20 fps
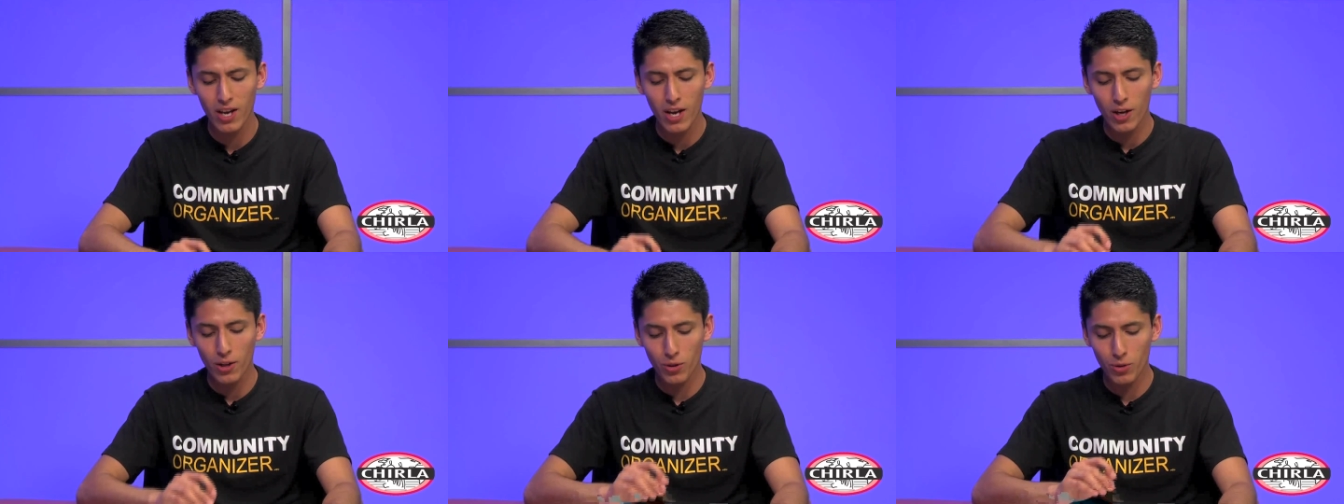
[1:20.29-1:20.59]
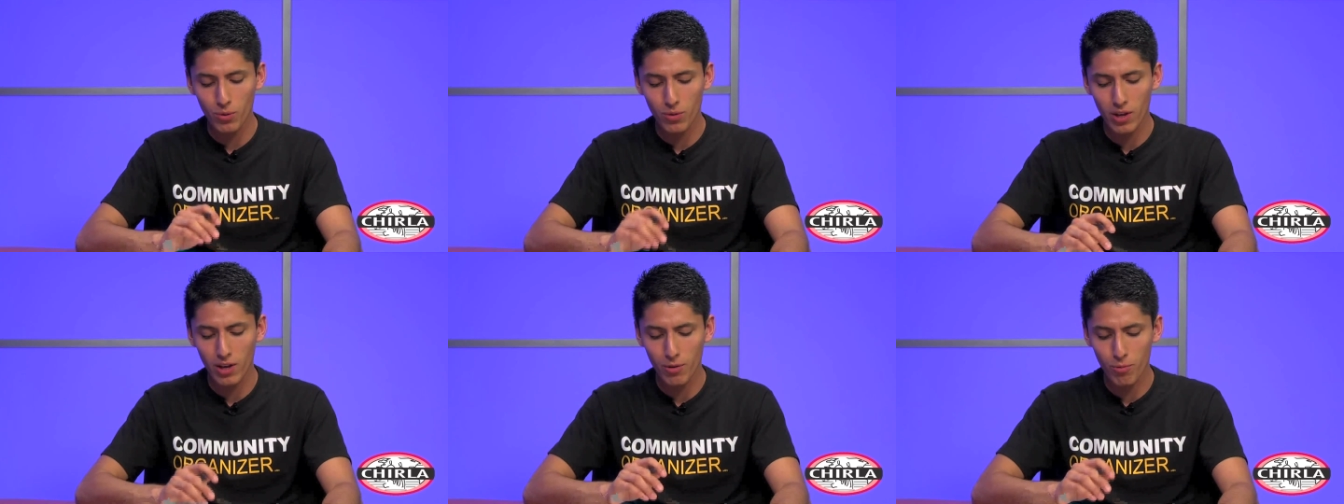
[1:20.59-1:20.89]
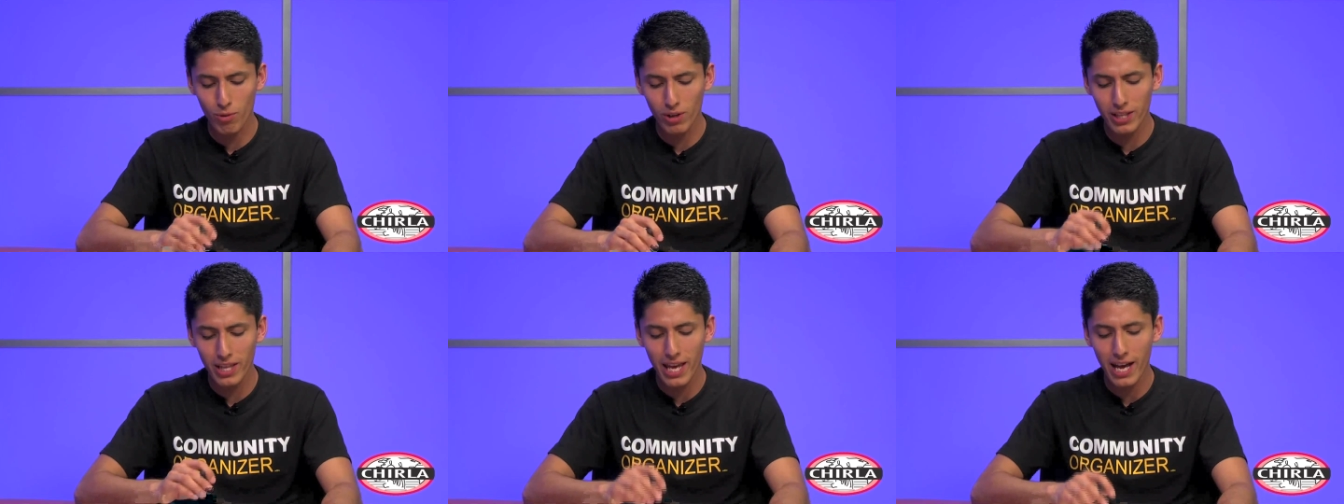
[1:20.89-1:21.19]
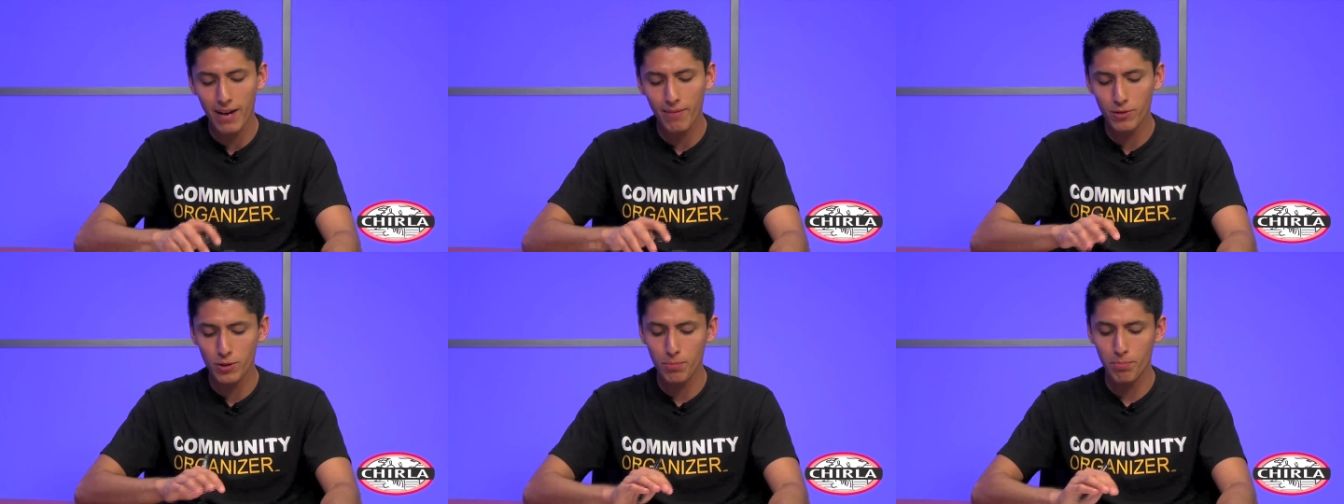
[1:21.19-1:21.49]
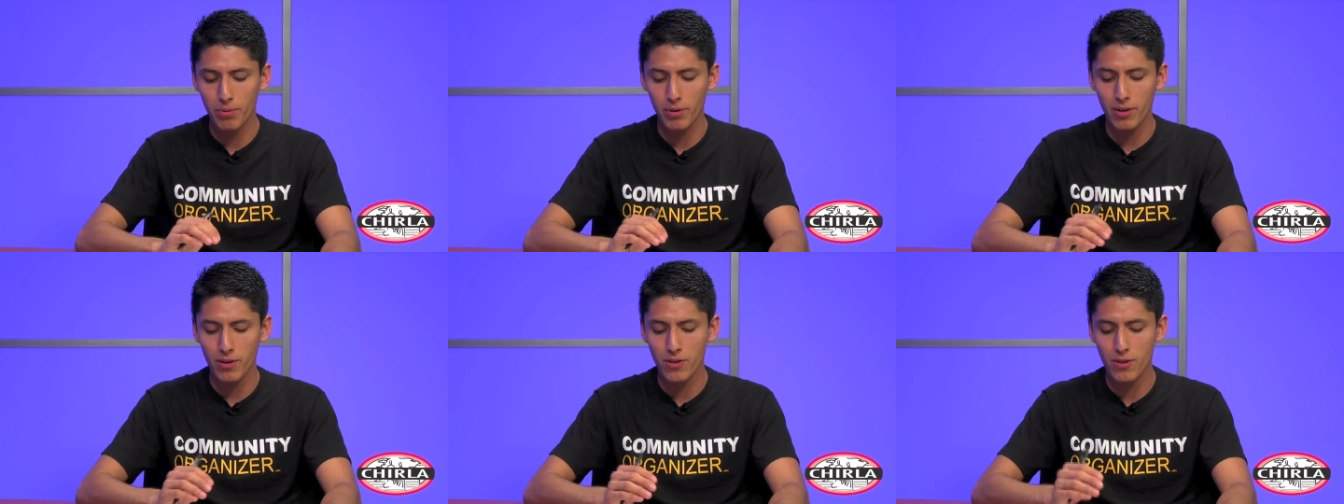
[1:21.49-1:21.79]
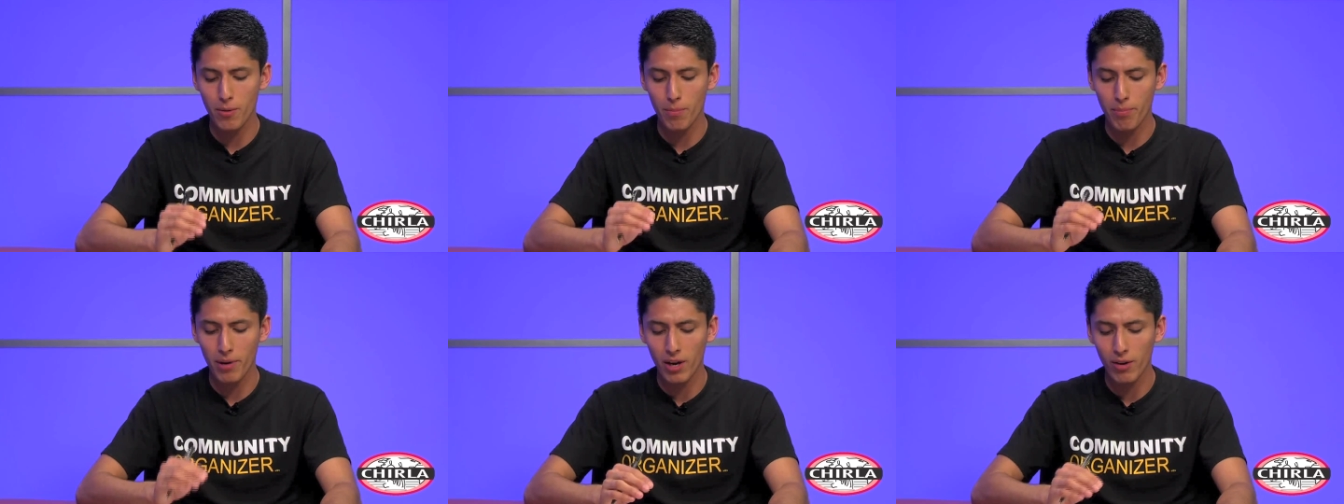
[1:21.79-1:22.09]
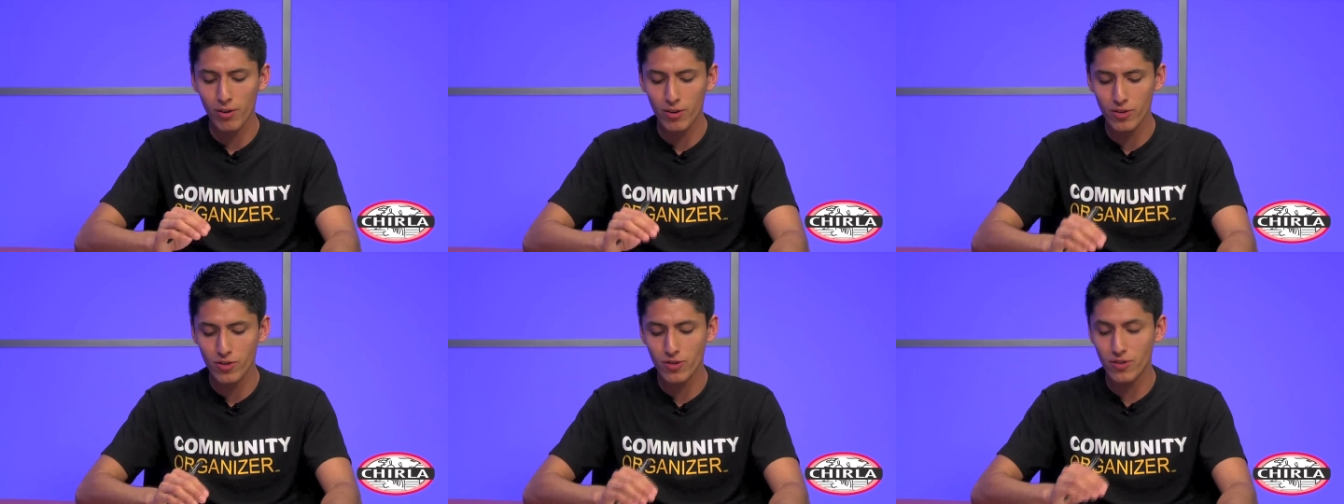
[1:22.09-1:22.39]
do they really have to put their
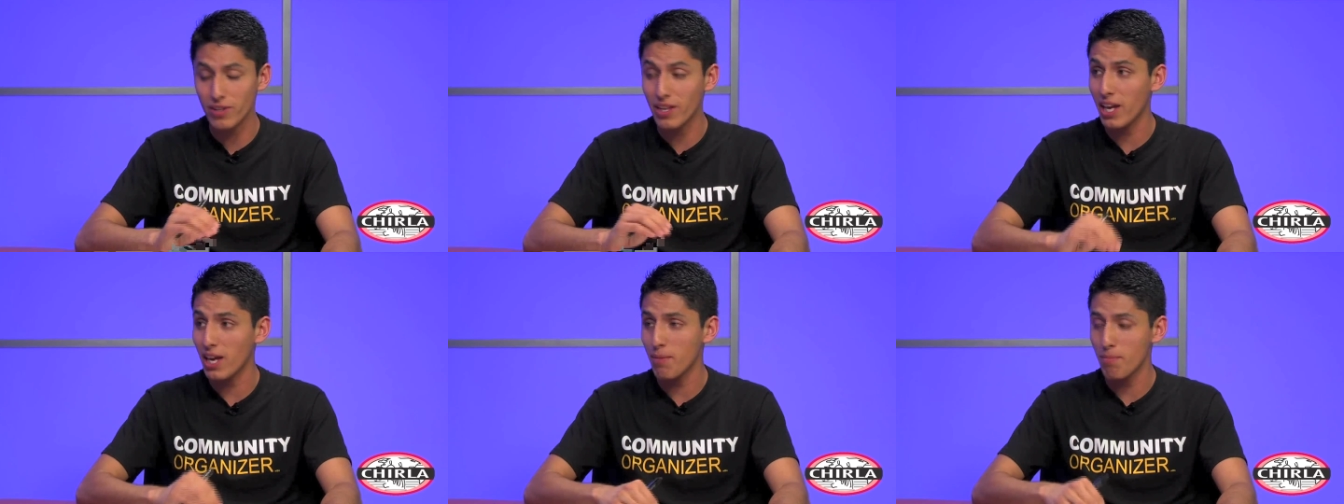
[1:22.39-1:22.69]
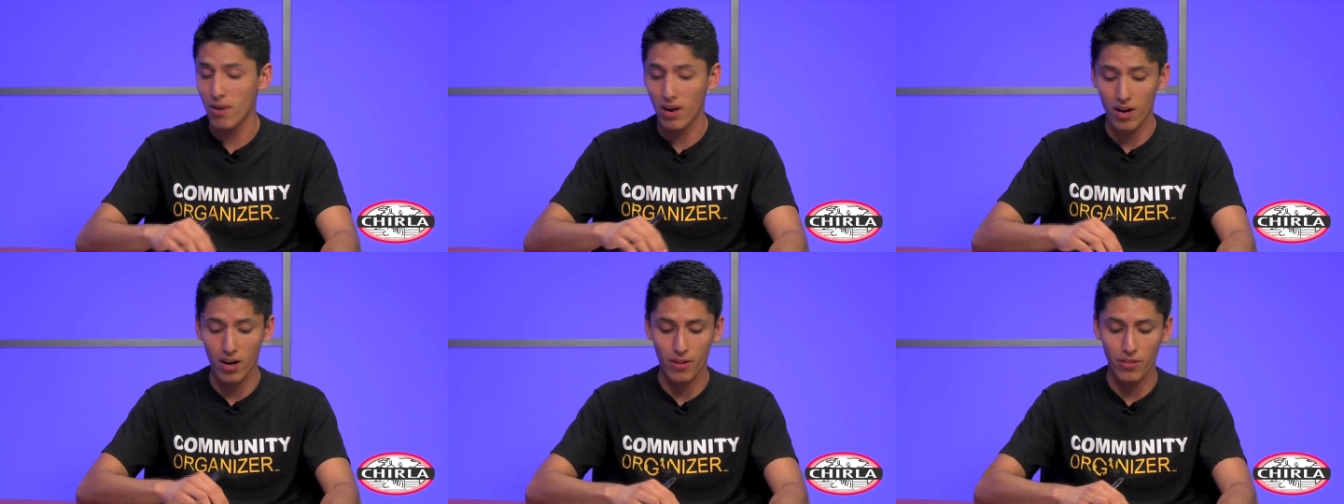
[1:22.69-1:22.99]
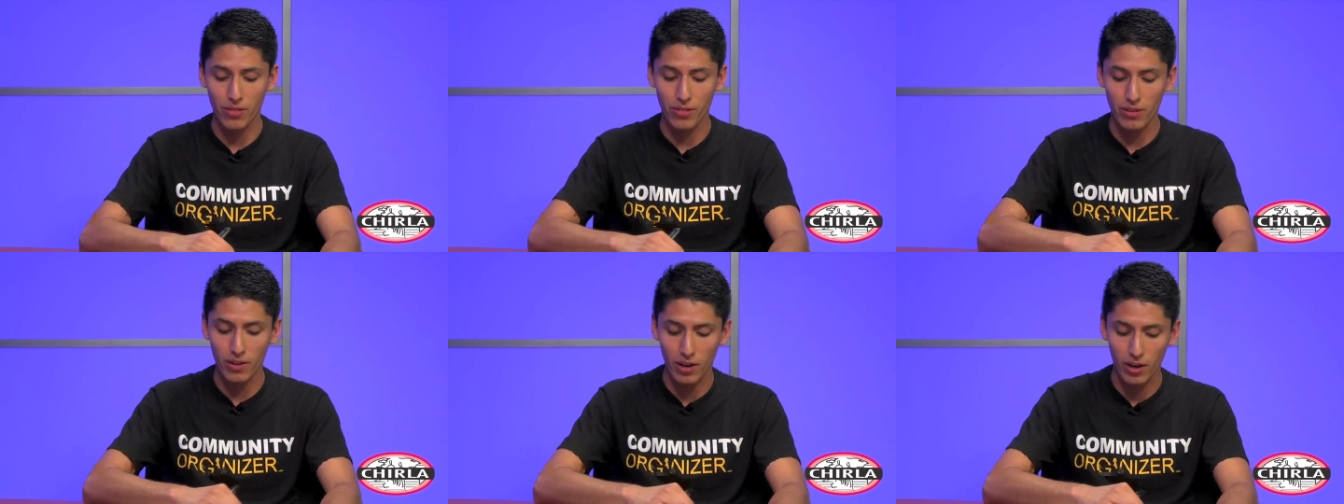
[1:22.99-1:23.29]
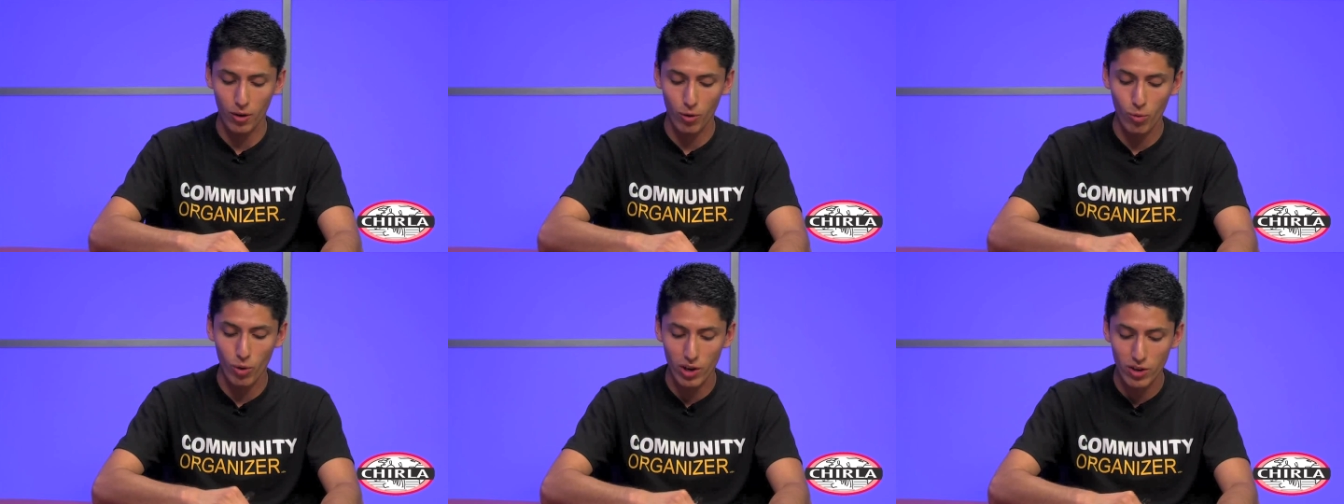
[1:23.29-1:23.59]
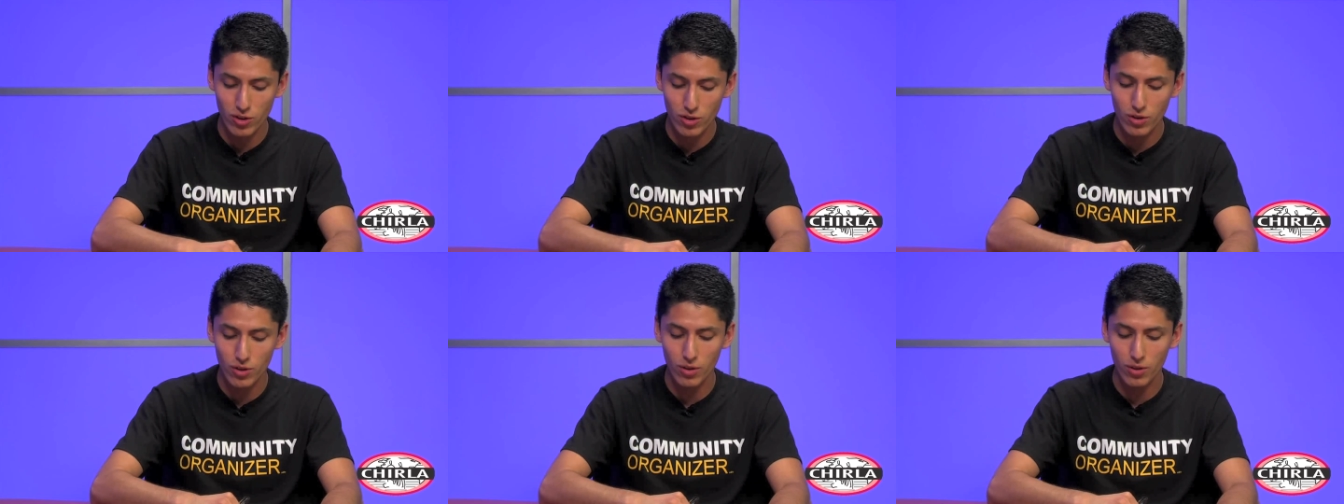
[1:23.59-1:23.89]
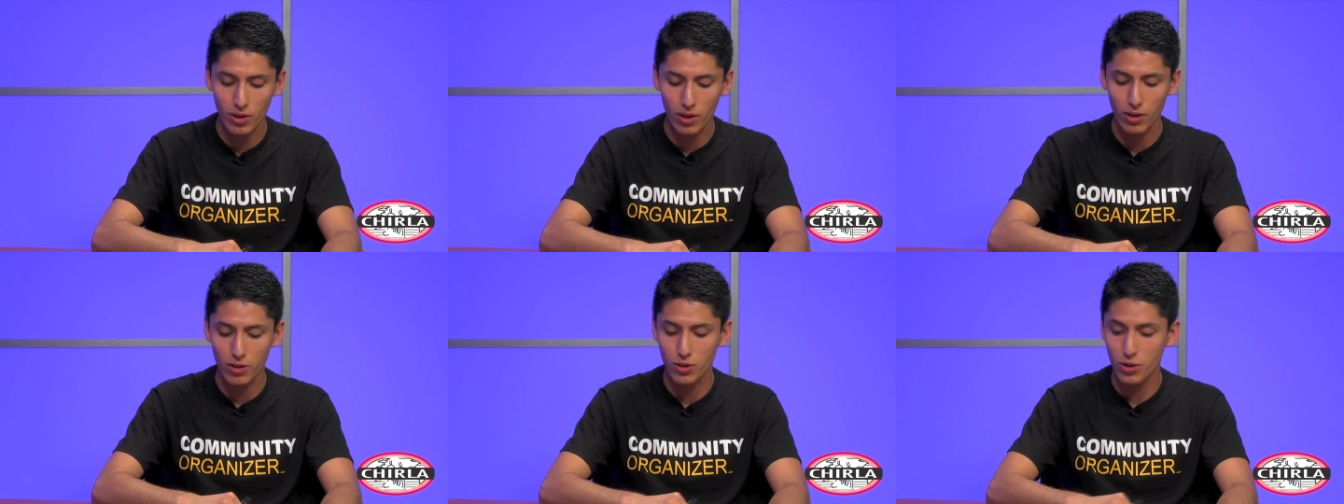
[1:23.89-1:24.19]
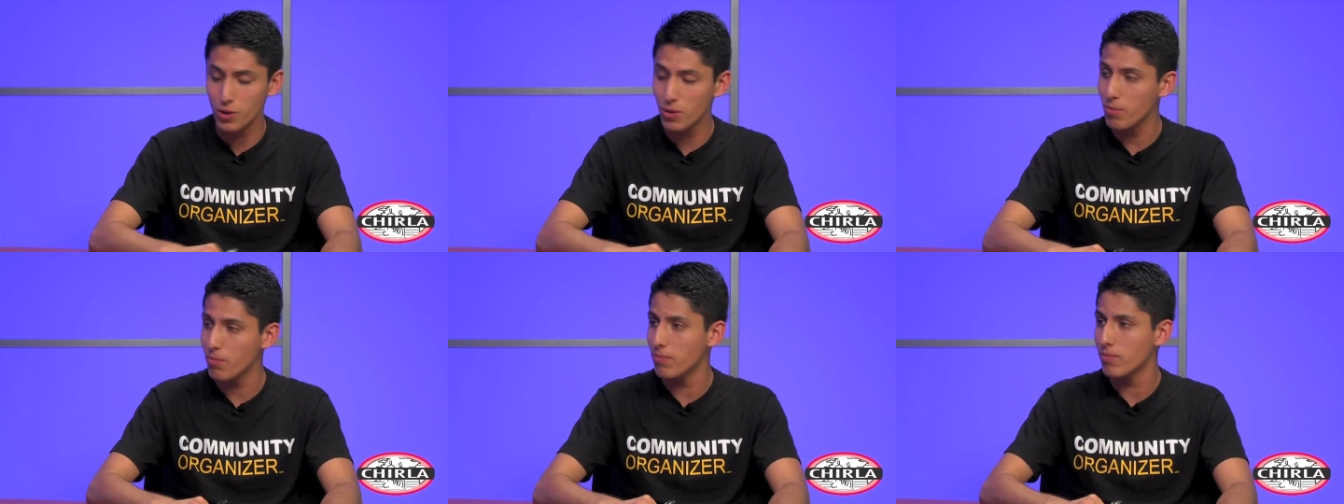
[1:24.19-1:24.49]
parents' name on uh, question uh, two?